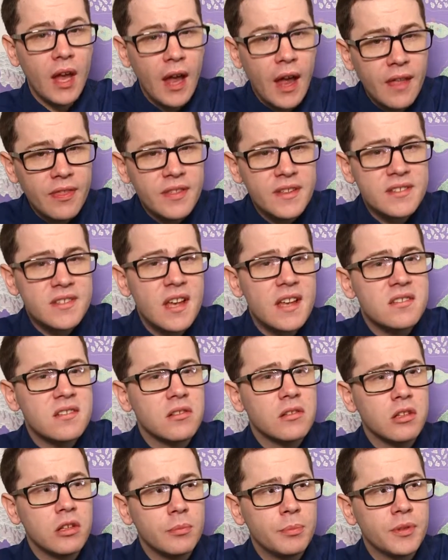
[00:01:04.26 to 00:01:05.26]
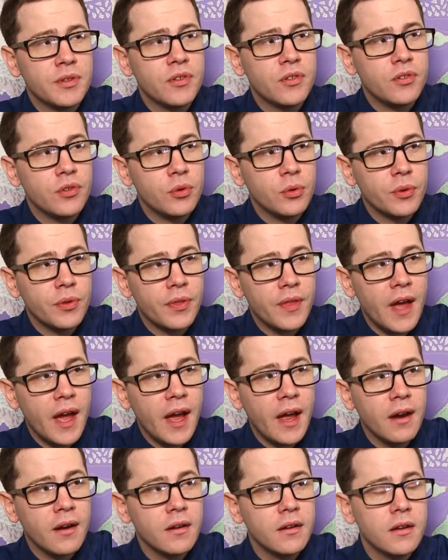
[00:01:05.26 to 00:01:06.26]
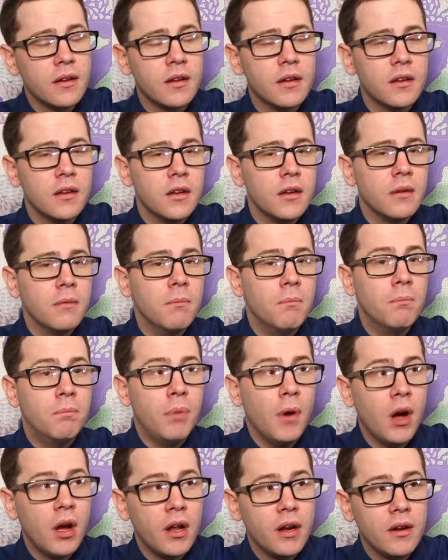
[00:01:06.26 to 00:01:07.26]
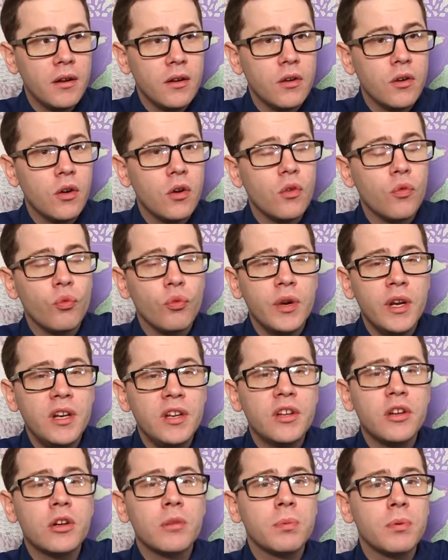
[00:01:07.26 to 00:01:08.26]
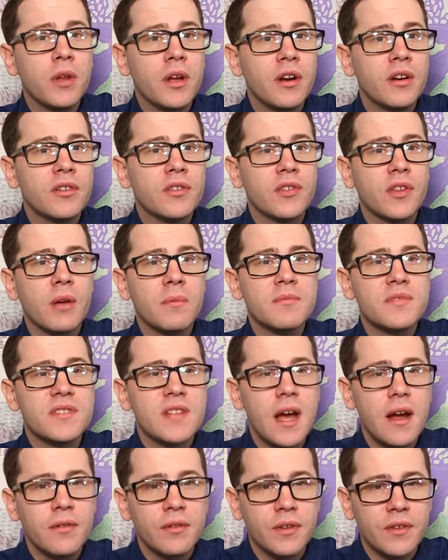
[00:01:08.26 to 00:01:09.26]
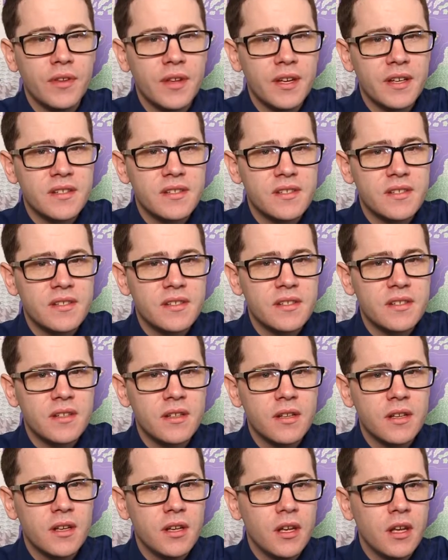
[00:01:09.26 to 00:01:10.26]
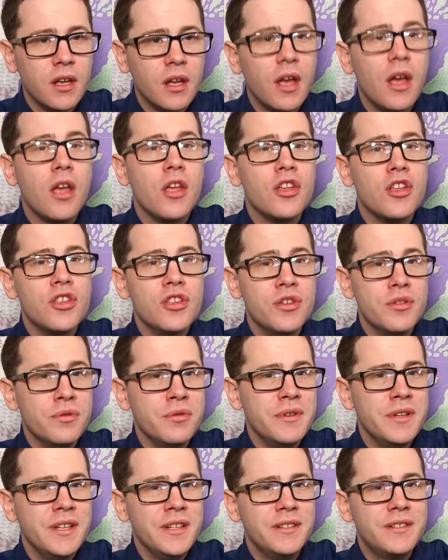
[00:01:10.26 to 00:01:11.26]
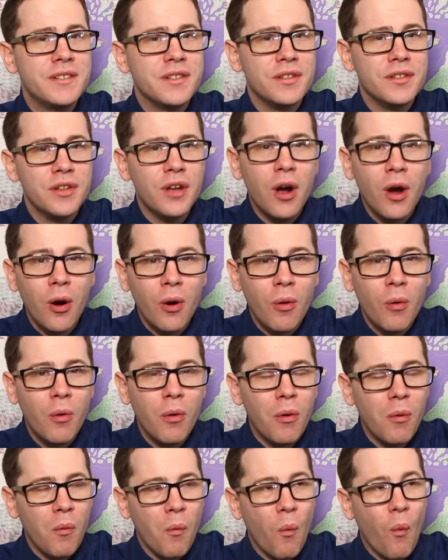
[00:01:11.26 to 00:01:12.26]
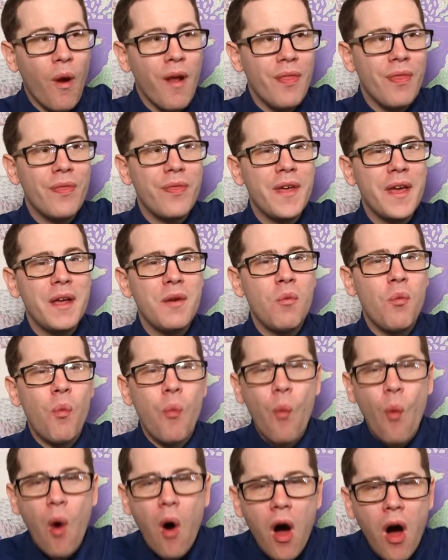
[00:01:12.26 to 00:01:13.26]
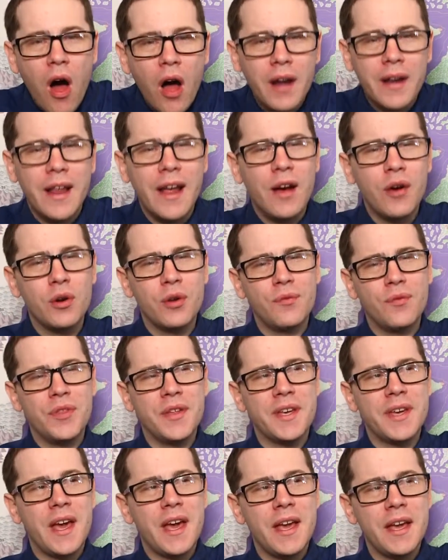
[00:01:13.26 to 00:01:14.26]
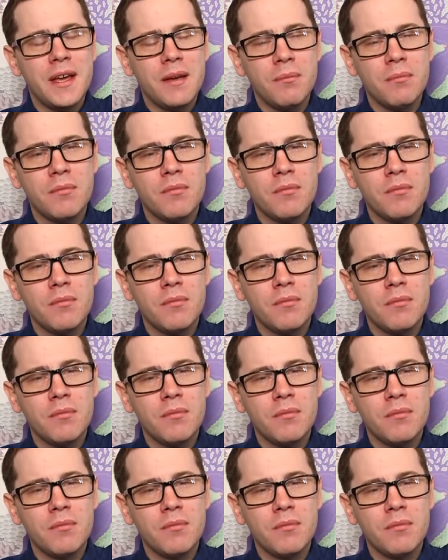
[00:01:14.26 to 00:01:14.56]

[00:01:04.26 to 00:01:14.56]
and this has a little bit to do with that. But reading your players comes down to this. You need to know what they want out of the game.